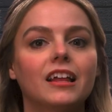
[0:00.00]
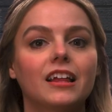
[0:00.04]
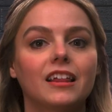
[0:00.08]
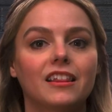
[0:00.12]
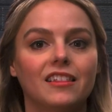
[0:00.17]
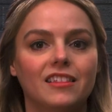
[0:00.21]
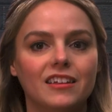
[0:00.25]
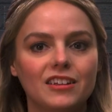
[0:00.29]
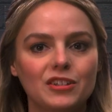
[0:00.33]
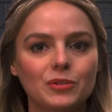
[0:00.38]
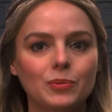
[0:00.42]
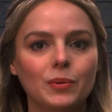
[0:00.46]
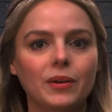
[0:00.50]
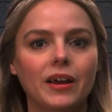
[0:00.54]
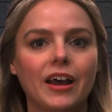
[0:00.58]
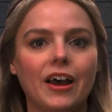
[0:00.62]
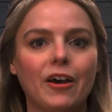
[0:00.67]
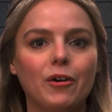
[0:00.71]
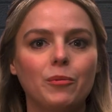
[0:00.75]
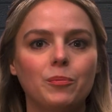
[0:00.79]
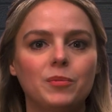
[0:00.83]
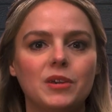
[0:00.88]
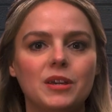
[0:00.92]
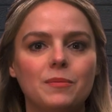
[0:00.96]
This will
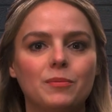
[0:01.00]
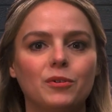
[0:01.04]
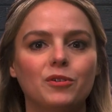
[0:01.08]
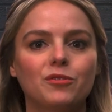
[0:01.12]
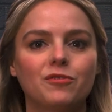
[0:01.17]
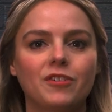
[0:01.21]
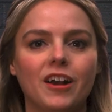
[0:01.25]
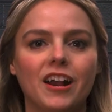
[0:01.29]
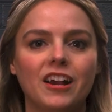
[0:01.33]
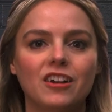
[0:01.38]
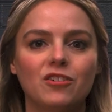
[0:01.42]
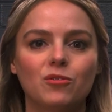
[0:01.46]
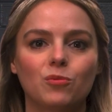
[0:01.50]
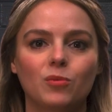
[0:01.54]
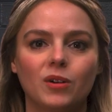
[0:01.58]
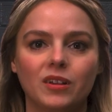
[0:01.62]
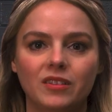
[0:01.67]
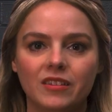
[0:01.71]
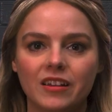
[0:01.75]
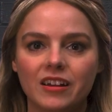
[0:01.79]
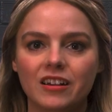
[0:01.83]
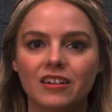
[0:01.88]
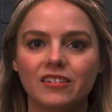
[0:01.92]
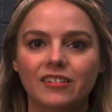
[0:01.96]
help people find
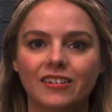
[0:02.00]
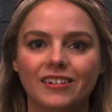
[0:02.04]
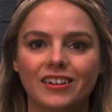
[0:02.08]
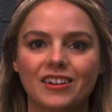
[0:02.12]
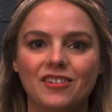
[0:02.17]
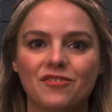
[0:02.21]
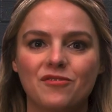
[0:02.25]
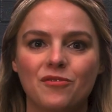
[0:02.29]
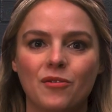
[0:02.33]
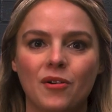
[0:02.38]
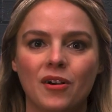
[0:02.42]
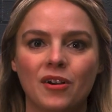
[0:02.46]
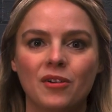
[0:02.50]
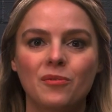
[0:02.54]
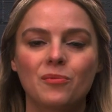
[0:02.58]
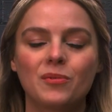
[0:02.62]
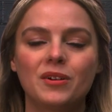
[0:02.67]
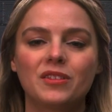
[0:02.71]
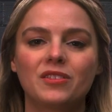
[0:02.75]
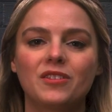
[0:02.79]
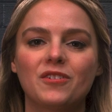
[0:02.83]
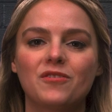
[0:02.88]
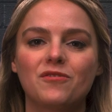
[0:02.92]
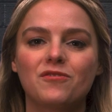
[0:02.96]
what they are looking for
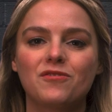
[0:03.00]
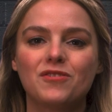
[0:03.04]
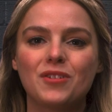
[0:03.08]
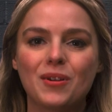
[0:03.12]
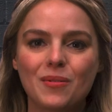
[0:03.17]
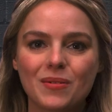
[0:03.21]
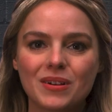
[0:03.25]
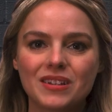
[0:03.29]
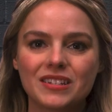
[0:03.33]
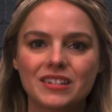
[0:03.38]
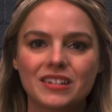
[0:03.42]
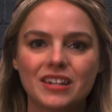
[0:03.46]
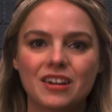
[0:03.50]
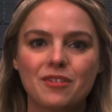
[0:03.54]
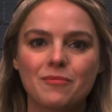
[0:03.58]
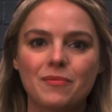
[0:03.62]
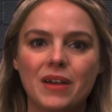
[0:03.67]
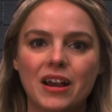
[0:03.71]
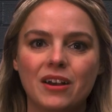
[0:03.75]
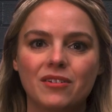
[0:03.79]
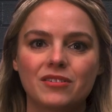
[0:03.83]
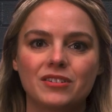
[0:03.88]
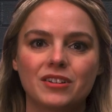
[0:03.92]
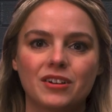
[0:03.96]
with the fewest
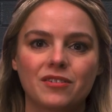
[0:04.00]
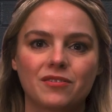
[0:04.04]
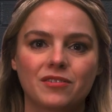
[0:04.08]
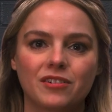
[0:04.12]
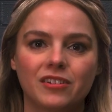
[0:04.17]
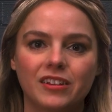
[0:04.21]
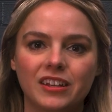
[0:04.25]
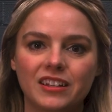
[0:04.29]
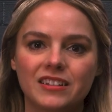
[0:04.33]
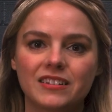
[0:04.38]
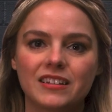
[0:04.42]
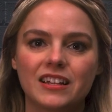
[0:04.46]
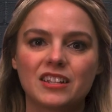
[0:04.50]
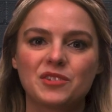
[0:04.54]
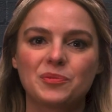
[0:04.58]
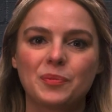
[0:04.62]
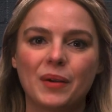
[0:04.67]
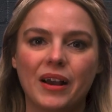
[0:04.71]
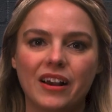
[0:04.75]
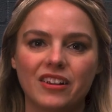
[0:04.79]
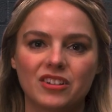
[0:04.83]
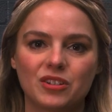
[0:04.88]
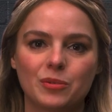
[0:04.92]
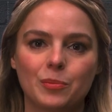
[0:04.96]
amount of clicks as
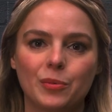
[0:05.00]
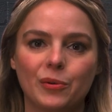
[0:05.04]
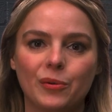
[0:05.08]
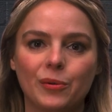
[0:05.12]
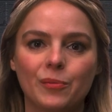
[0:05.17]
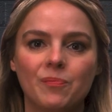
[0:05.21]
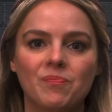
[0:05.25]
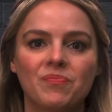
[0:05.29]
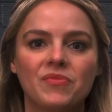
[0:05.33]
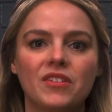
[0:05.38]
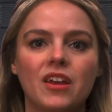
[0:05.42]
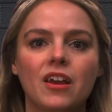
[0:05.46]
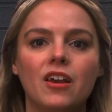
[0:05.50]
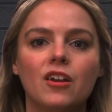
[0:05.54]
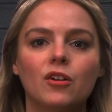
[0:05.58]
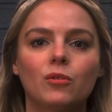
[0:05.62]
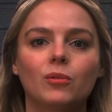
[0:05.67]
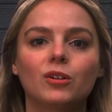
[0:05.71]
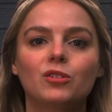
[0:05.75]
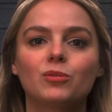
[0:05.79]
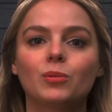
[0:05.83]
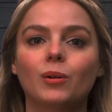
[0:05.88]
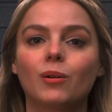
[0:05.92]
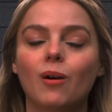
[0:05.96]
possible,
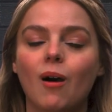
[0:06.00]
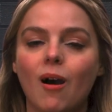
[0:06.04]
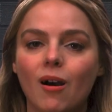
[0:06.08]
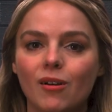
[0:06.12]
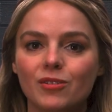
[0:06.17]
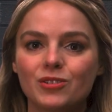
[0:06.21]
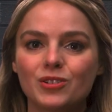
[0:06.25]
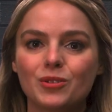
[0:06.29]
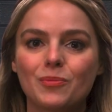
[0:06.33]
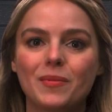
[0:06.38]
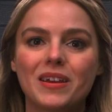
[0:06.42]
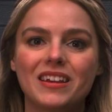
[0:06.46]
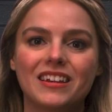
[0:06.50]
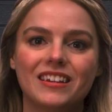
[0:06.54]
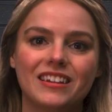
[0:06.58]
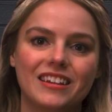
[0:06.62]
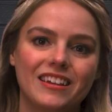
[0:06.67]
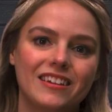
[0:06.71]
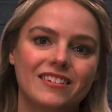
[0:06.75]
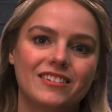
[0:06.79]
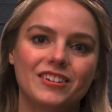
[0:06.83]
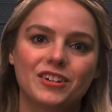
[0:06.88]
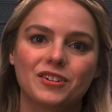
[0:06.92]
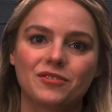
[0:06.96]
which will also make it
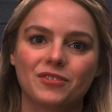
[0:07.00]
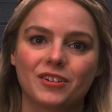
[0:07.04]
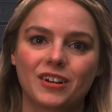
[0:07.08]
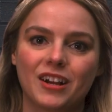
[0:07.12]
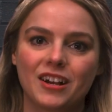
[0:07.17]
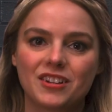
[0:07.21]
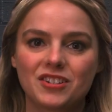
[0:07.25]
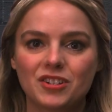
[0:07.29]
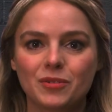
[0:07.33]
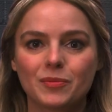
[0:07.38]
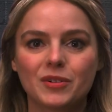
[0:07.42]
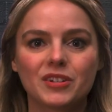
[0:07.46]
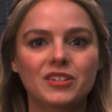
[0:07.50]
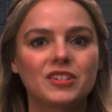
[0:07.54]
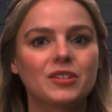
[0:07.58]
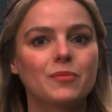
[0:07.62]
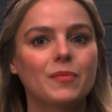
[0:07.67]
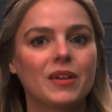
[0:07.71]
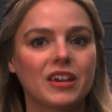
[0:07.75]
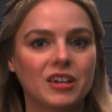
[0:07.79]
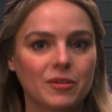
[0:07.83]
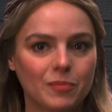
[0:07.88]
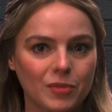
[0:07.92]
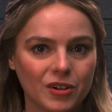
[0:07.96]
easier for customers to
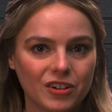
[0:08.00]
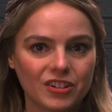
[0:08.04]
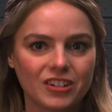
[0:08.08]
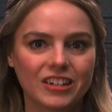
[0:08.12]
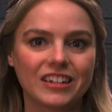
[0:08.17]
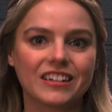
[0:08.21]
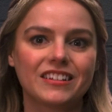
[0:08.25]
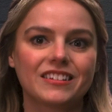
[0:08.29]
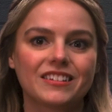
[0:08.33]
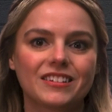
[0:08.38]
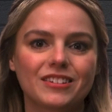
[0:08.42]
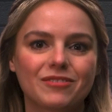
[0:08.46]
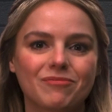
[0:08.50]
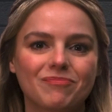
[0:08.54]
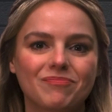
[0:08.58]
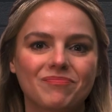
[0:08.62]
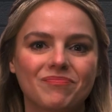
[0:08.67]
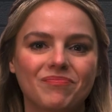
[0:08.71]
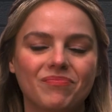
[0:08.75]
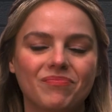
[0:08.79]
make a purchase.